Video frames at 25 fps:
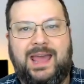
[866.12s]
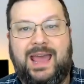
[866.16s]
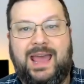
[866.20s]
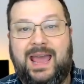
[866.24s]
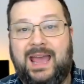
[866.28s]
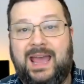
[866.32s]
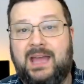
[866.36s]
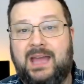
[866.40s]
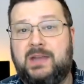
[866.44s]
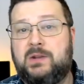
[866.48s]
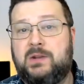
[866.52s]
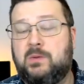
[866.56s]

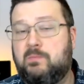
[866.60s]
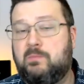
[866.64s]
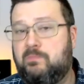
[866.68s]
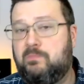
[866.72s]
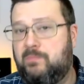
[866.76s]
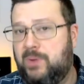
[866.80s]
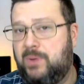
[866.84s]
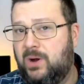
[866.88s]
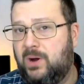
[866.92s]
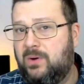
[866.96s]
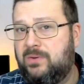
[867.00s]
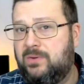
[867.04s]
And
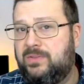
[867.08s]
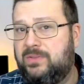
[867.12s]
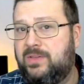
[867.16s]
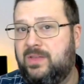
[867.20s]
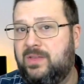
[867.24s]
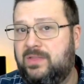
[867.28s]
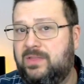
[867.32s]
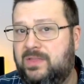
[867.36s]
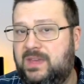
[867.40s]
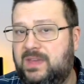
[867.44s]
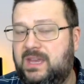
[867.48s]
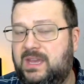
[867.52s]
both
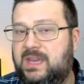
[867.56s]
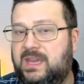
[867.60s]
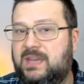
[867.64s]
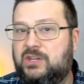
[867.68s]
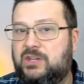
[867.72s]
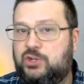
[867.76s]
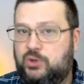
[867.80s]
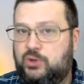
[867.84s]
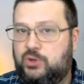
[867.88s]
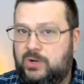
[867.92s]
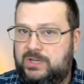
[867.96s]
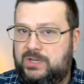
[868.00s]
the
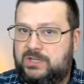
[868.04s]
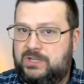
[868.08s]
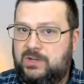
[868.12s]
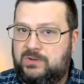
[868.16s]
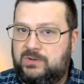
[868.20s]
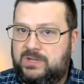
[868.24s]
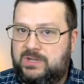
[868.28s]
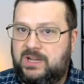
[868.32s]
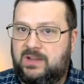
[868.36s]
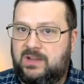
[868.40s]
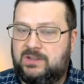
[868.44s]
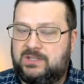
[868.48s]
Choice
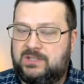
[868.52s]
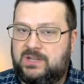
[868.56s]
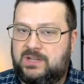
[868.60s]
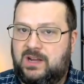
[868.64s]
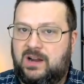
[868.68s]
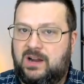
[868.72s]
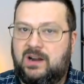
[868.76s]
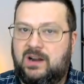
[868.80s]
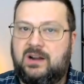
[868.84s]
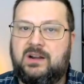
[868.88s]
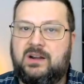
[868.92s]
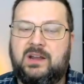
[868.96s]
Hotels
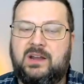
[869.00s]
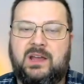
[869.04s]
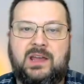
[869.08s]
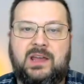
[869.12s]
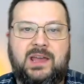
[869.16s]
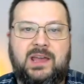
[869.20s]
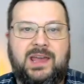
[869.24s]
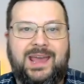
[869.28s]
card